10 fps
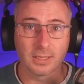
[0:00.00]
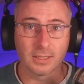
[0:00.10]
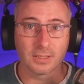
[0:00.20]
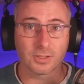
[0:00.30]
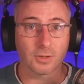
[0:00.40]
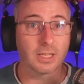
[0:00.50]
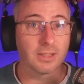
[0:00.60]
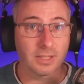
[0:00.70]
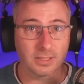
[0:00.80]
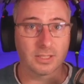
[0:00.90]
So
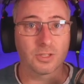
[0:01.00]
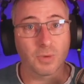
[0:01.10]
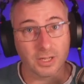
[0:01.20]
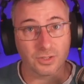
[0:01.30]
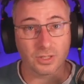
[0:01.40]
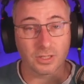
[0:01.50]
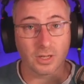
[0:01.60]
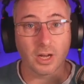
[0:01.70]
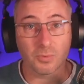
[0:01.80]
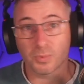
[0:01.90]
in this situation,
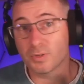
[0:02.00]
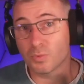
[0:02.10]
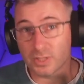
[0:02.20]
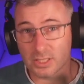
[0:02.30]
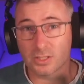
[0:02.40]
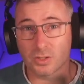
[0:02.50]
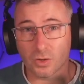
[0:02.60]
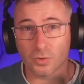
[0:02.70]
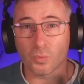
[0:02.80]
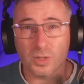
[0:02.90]
I'd be wanting to
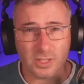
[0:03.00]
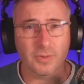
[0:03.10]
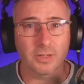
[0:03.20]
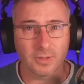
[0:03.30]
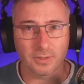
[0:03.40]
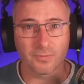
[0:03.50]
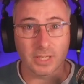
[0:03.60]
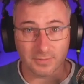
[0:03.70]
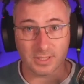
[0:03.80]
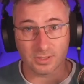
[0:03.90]
know, was there any
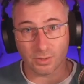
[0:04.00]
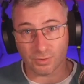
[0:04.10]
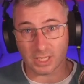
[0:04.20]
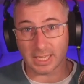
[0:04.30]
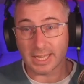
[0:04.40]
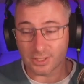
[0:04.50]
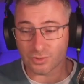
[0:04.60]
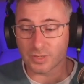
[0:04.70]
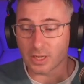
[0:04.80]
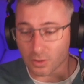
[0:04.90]
relevance to the
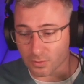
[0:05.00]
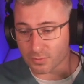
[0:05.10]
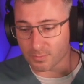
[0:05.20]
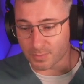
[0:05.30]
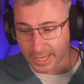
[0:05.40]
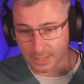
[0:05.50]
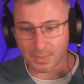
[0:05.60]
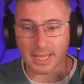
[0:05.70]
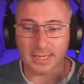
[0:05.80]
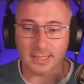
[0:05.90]
history of back
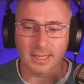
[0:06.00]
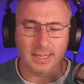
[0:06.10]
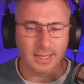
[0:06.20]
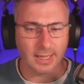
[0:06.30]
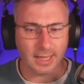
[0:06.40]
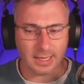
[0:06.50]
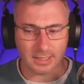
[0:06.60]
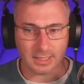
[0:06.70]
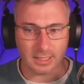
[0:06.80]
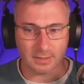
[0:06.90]
pain?
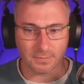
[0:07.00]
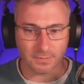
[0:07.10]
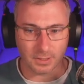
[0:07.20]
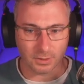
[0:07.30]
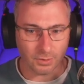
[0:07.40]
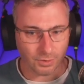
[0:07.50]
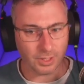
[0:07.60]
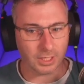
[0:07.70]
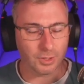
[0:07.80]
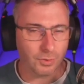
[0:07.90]
And if you
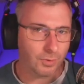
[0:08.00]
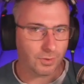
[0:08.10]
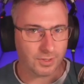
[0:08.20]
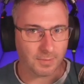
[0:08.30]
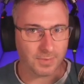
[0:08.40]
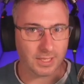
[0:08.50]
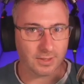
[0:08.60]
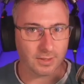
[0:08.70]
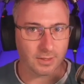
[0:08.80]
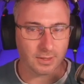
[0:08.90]
think you know
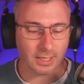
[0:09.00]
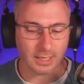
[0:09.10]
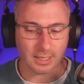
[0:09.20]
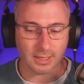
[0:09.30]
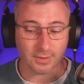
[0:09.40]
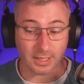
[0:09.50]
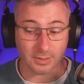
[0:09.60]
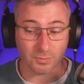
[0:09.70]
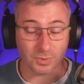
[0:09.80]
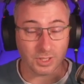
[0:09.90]
something
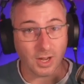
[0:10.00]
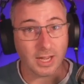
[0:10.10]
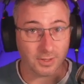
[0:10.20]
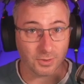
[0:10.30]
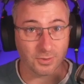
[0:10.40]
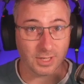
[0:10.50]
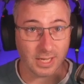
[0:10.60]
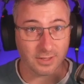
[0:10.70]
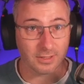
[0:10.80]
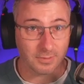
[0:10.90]
that would tie the two
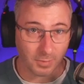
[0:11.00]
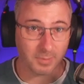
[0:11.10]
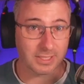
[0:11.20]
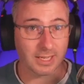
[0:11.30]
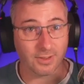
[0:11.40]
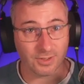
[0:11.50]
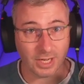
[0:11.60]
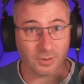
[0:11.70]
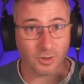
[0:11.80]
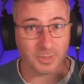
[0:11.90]
together, pop it down in the
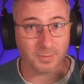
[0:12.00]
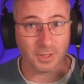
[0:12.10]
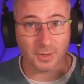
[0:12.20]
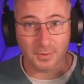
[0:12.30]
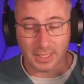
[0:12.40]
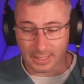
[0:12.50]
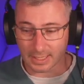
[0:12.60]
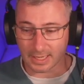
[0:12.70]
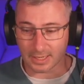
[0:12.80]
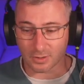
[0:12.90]
chat or comments below,
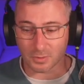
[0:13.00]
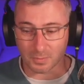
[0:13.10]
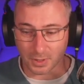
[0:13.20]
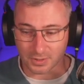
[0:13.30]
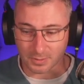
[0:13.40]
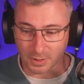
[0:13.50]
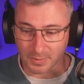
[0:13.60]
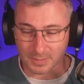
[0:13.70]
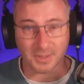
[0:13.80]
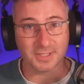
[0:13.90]
and I'll post some
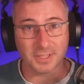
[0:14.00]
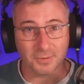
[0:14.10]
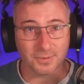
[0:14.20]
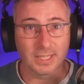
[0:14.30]
comments myself.